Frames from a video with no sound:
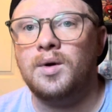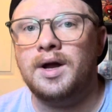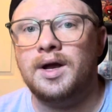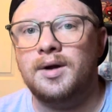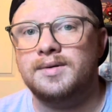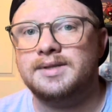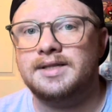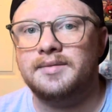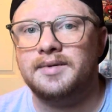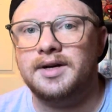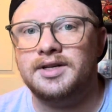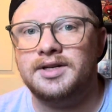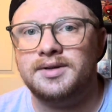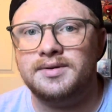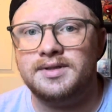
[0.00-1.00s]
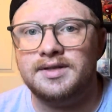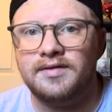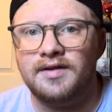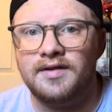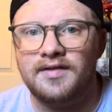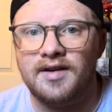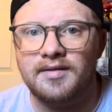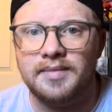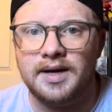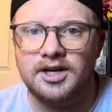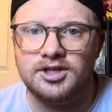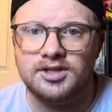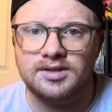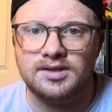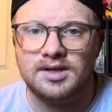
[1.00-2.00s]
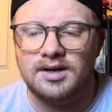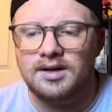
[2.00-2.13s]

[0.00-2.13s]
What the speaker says: he was limited to, 75 pages.